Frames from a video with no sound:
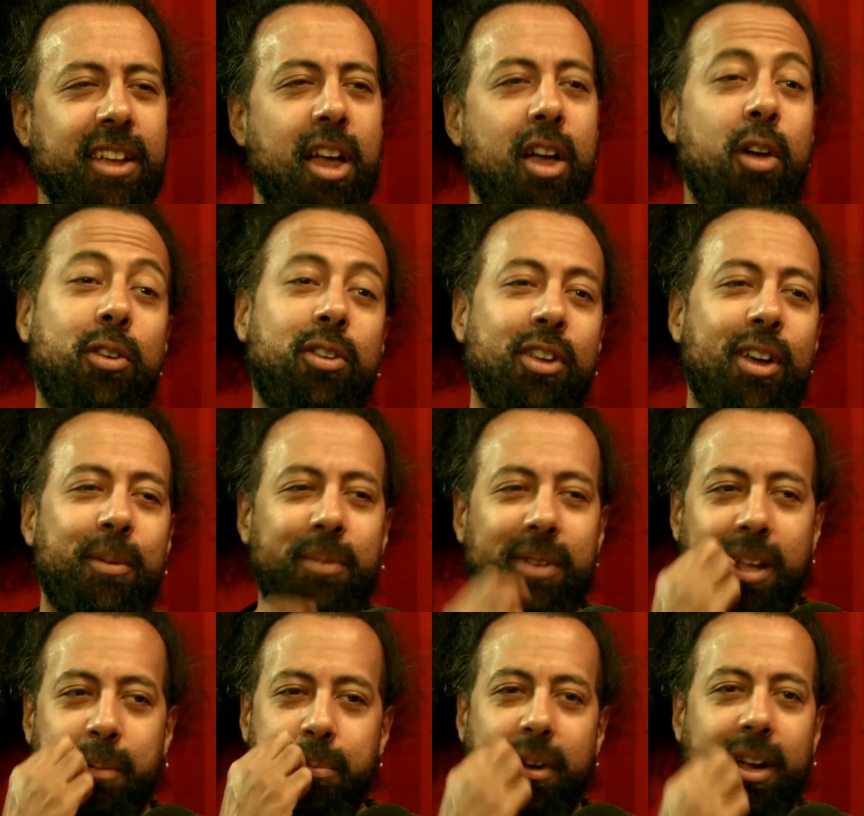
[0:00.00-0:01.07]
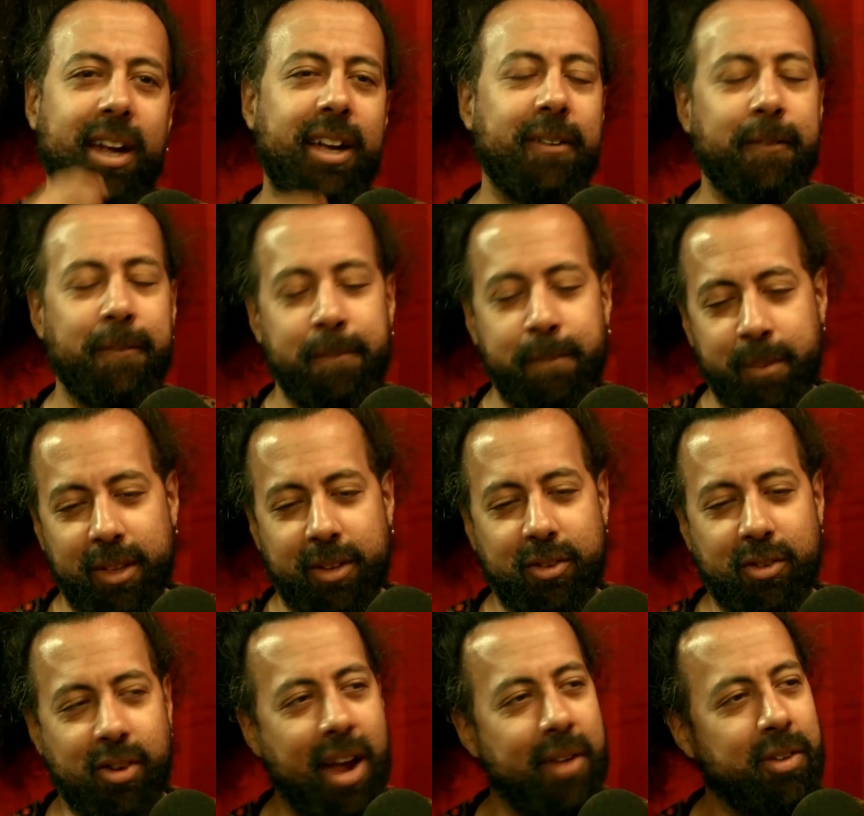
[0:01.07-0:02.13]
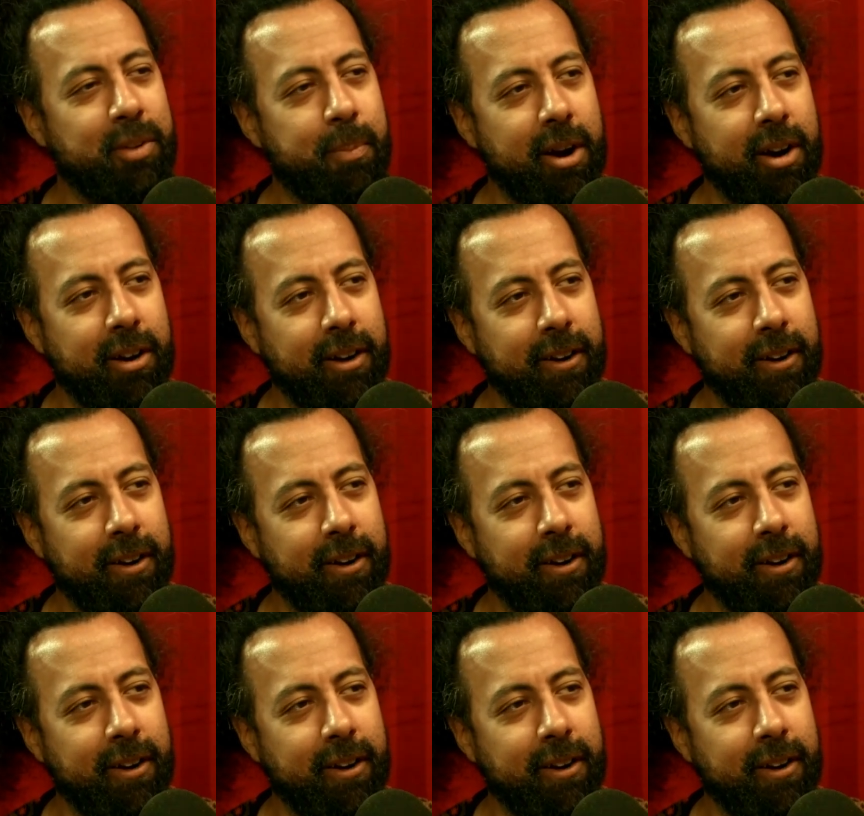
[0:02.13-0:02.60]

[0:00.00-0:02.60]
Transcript: "Hey, what's up?" Lip ring. Travis Barker.